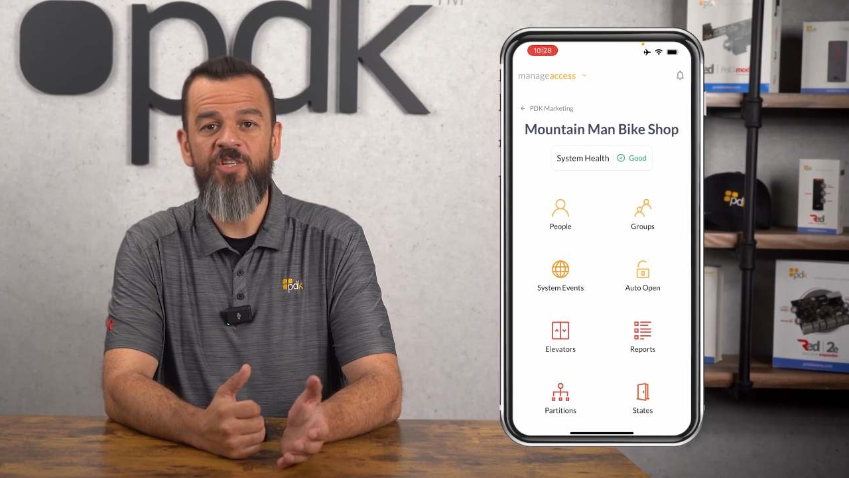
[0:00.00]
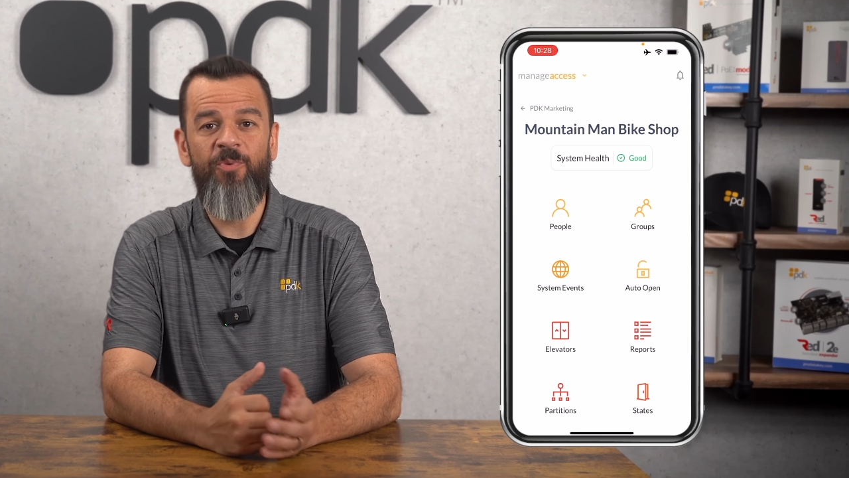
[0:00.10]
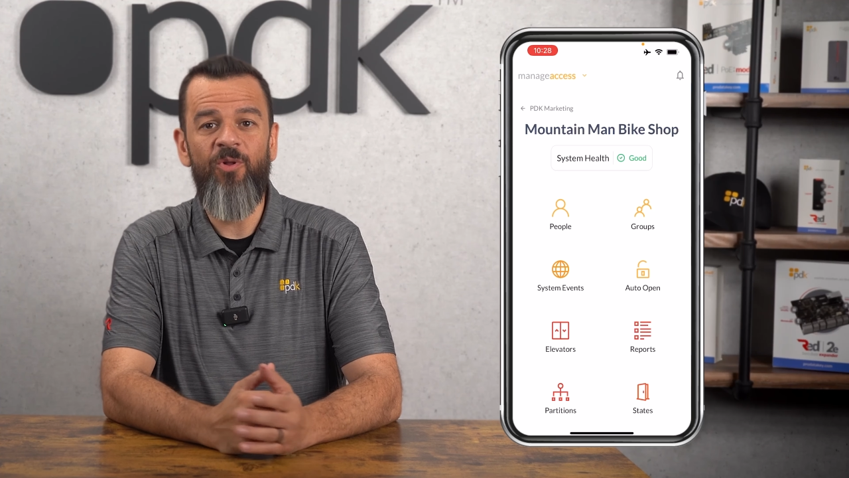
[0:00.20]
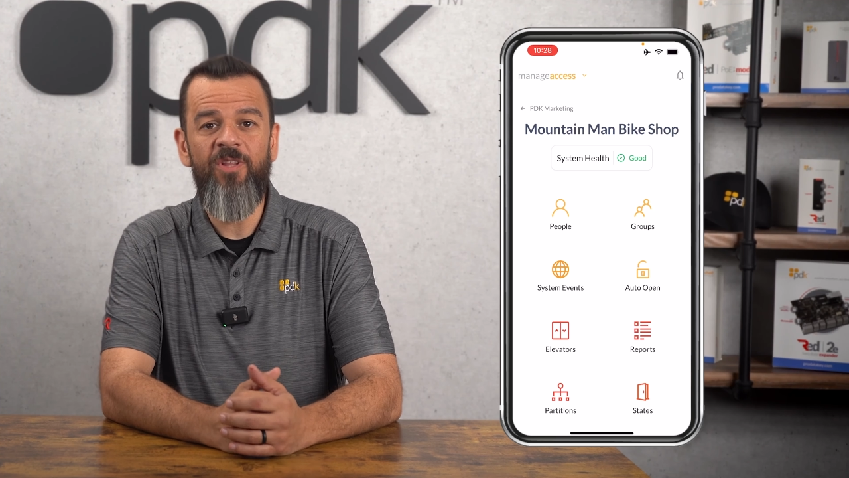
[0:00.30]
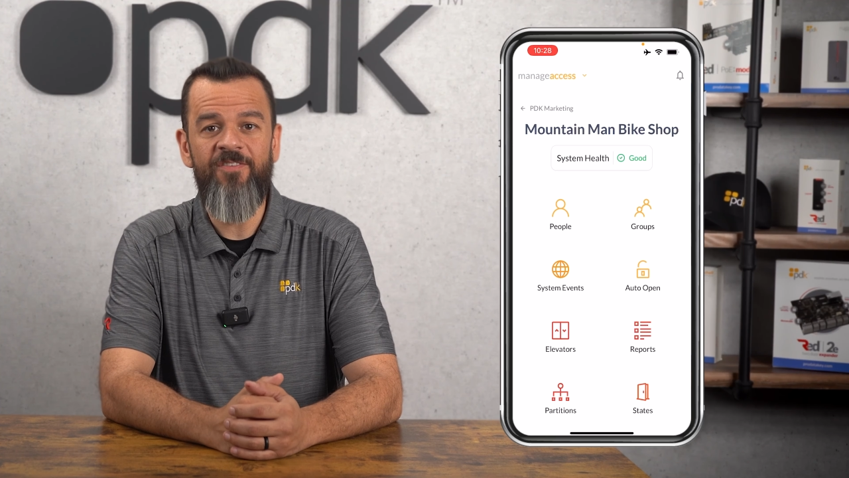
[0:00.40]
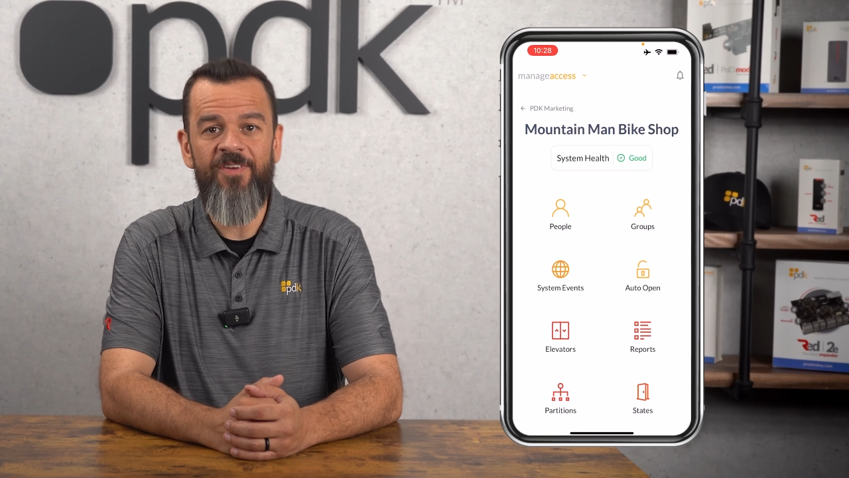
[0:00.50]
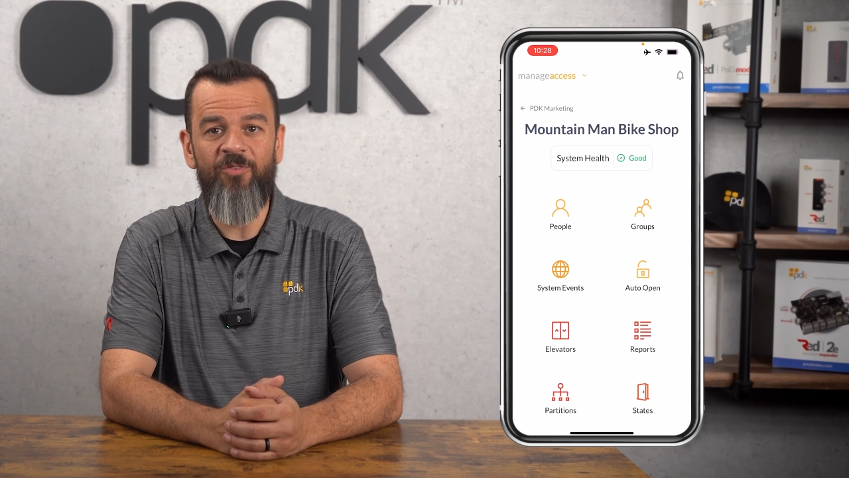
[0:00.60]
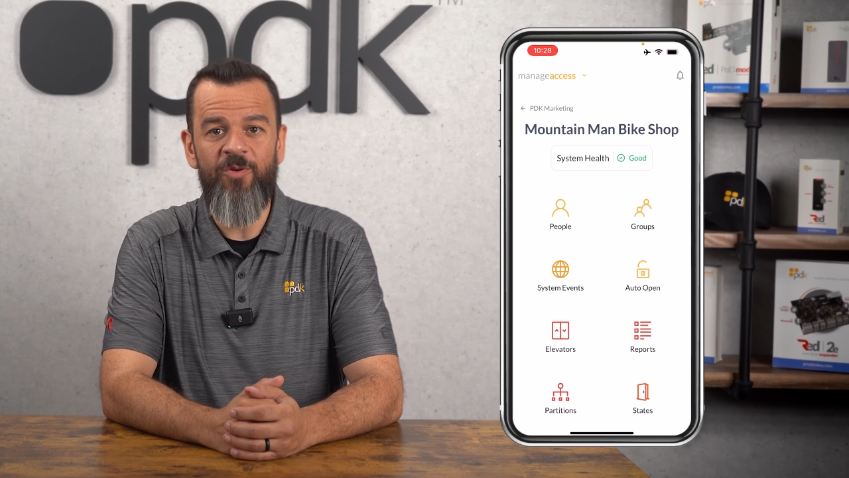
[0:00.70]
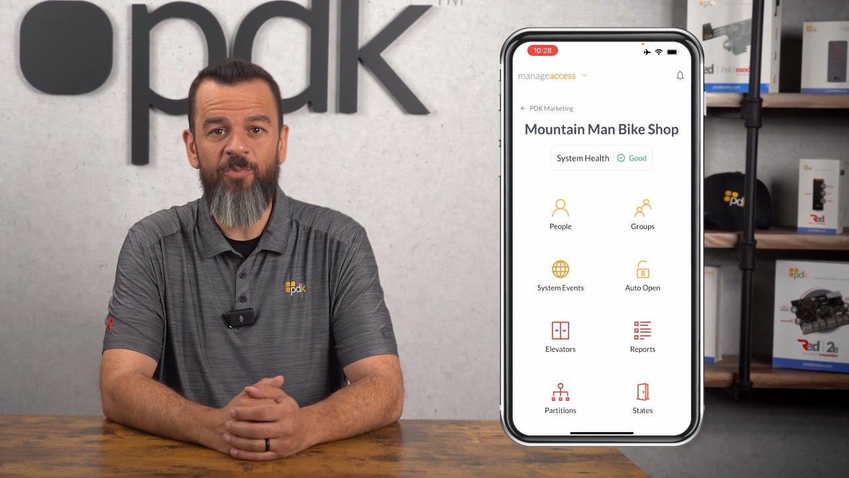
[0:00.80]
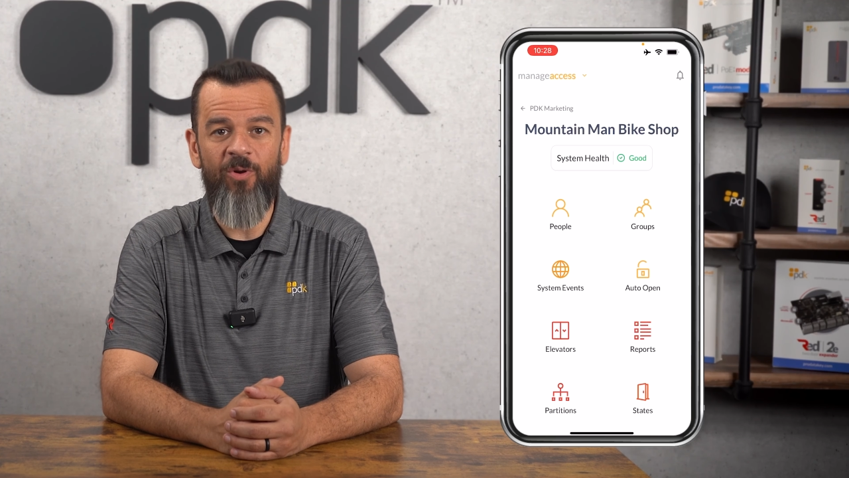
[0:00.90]
To pull an
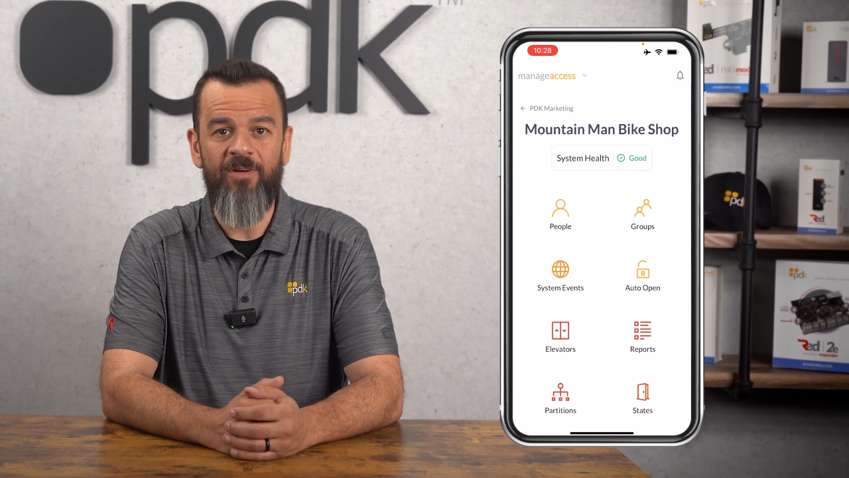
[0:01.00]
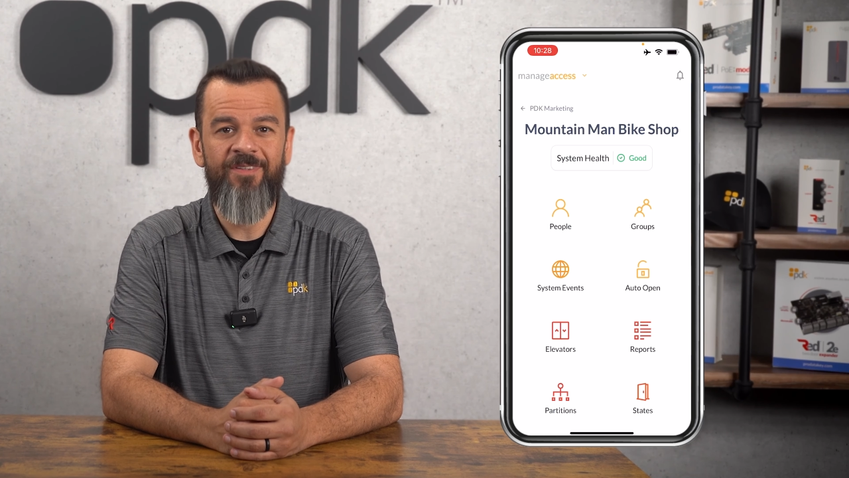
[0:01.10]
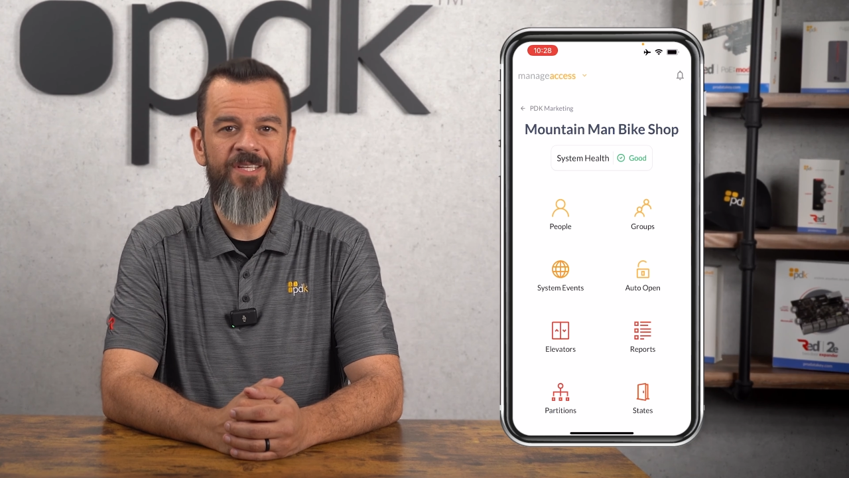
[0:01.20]
event report,